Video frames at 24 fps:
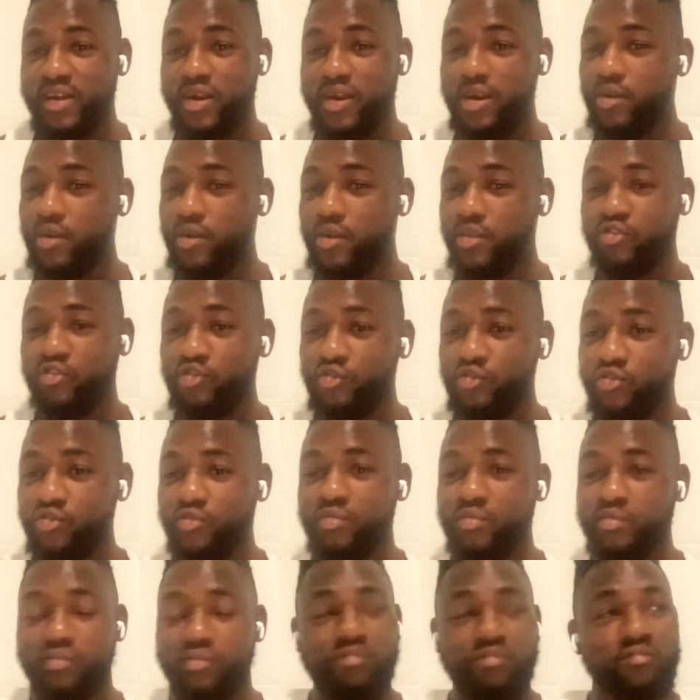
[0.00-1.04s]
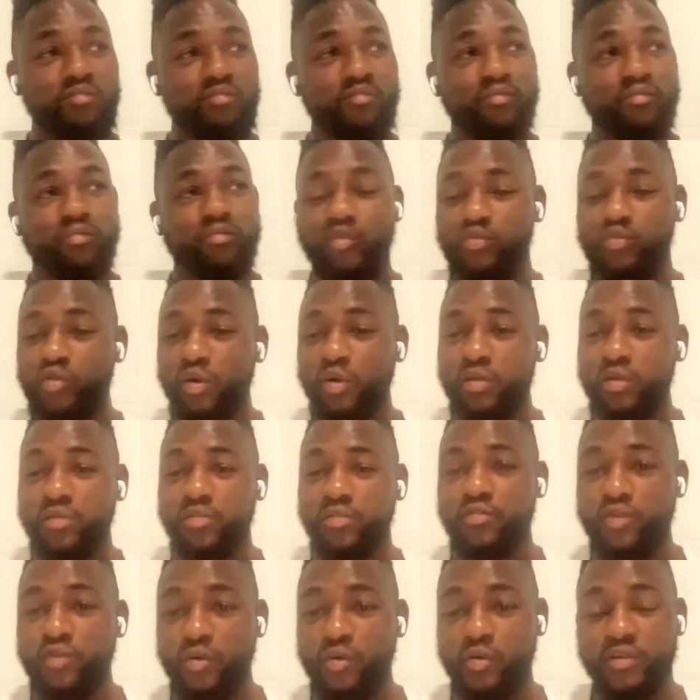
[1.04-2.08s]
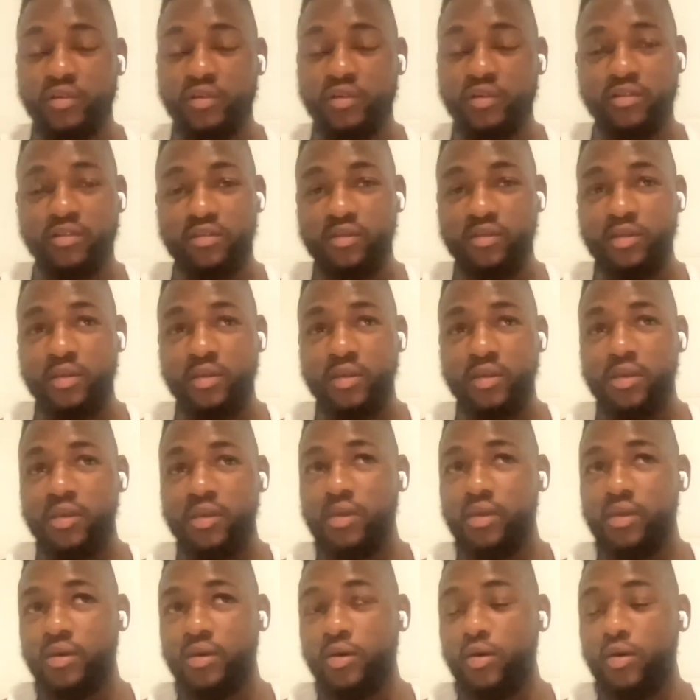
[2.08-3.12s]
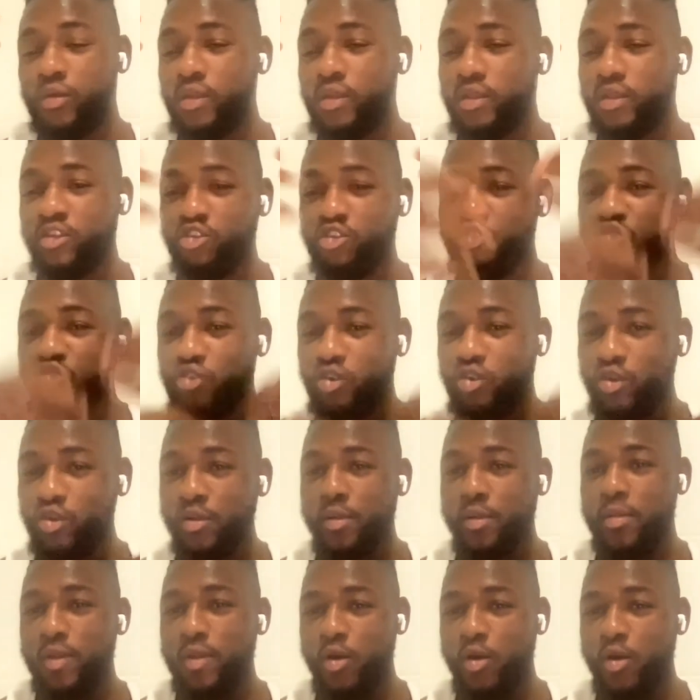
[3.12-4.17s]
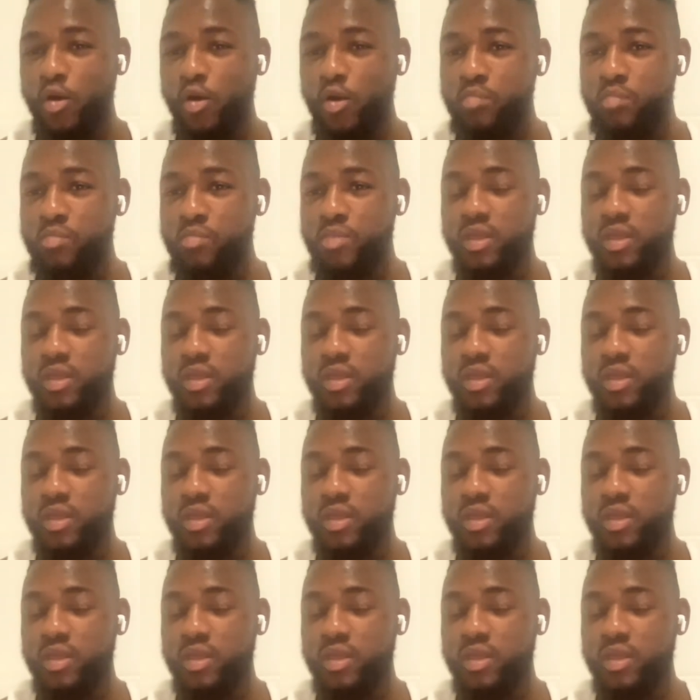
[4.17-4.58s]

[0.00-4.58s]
I just put all the focus, all the attention on on